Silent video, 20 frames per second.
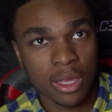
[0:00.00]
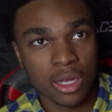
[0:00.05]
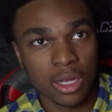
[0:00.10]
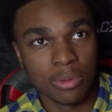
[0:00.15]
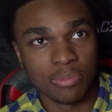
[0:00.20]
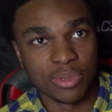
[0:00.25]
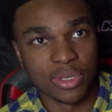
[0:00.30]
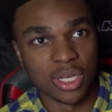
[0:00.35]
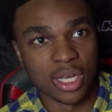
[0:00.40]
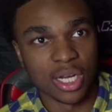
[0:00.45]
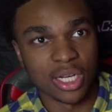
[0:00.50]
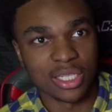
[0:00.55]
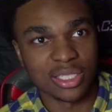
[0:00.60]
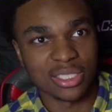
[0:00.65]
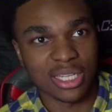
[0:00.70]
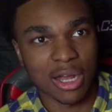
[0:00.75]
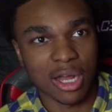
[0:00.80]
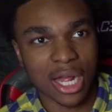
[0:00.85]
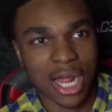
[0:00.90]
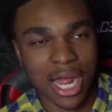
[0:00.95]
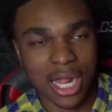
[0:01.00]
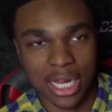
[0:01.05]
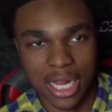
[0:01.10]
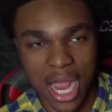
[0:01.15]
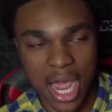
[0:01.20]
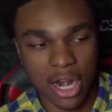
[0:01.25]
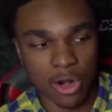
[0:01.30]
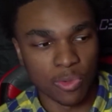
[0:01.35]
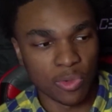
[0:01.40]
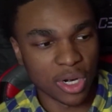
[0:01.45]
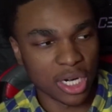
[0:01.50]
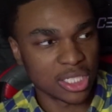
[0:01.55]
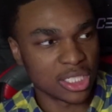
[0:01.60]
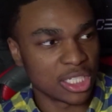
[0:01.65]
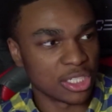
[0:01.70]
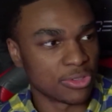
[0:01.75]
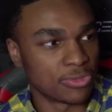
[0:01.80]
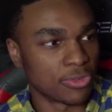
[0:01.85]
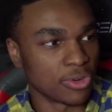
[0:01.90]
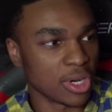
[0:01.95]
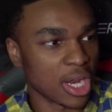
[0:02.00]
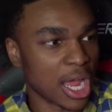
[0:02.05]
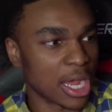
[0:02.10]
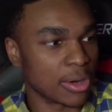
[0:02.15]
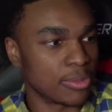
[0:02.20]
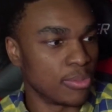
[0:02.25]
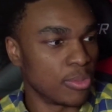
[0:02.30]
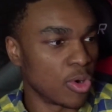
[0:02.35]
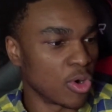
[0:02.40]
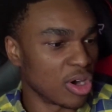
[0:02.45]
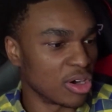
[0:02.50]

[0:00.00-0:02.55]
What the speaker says: because I kind of wanted this for like more